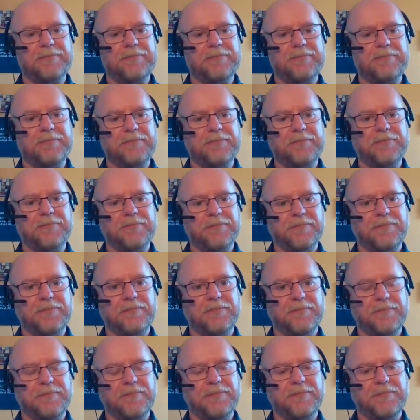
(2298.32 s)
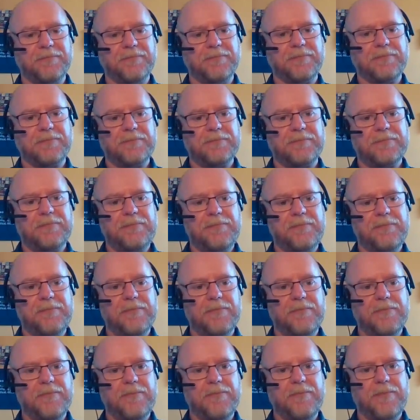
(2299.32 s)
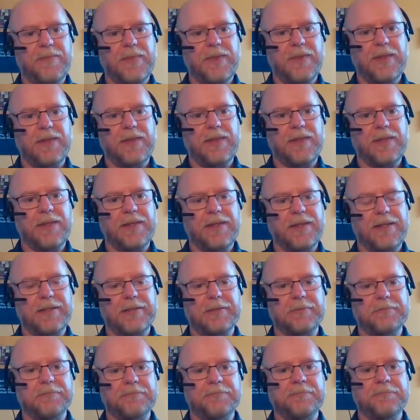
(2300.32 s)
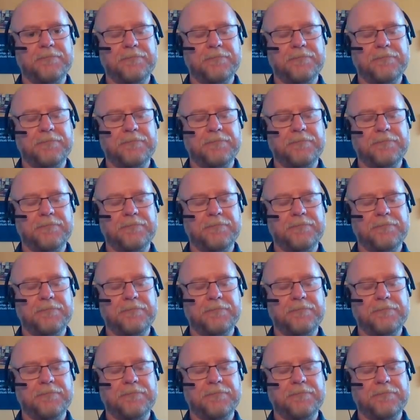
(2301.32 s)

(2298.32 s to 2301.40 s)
The person shown says nothing.